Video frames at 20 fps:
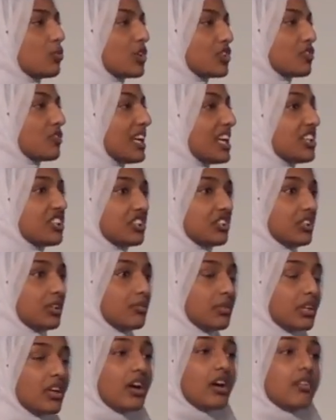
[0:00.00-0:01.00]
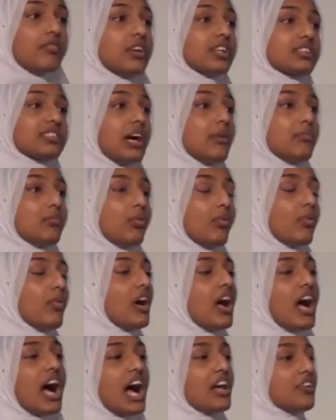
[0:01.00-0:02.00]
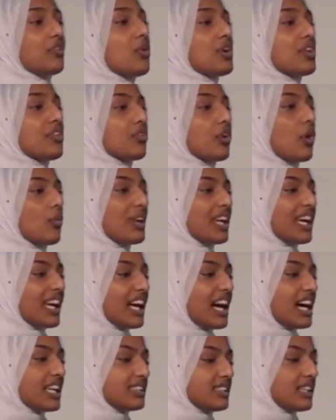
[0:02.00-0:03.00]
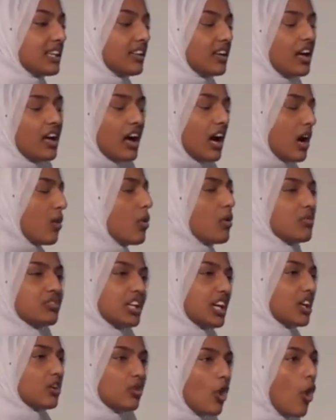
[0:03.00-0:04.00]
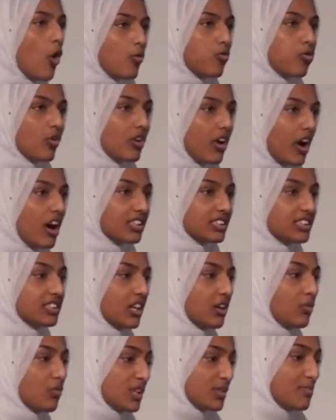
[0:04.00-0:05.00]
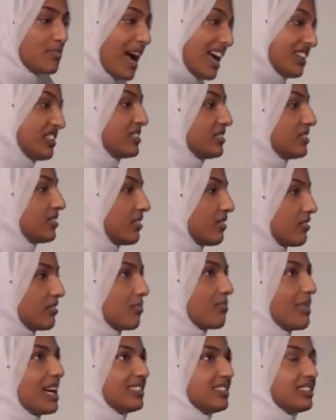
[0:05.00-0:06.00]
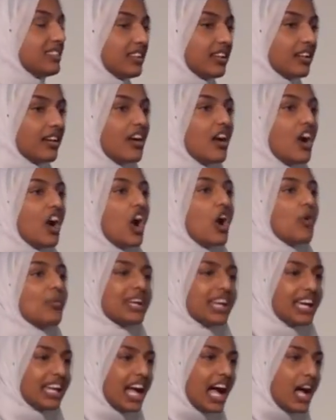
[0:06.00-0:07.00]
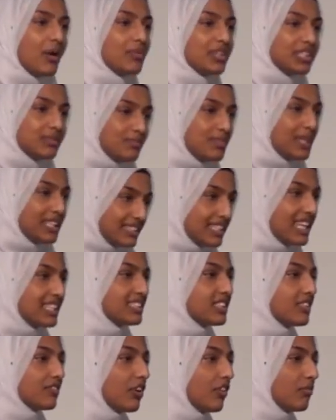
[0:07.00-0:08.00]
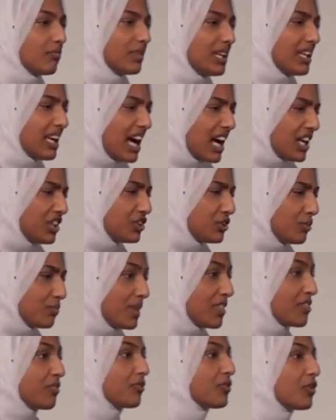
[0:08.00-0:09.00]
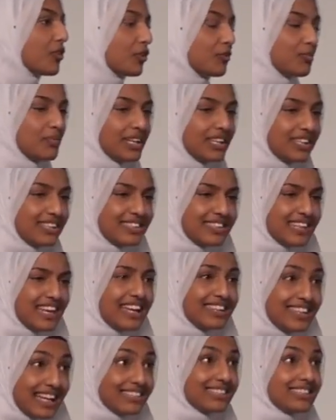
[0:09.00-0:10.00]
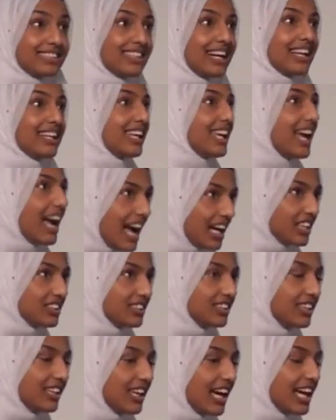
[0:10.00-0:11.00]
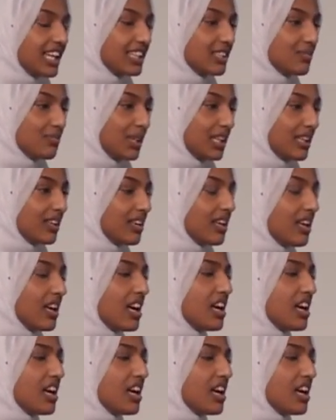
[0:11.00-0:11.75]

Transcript: towards relationships. For example, I'd always thought when a guy said, "I won't take no for an answer," was passionate or romantic, or when a guy was possessive of me, I should be thrilled because that's a sign he actually likes me.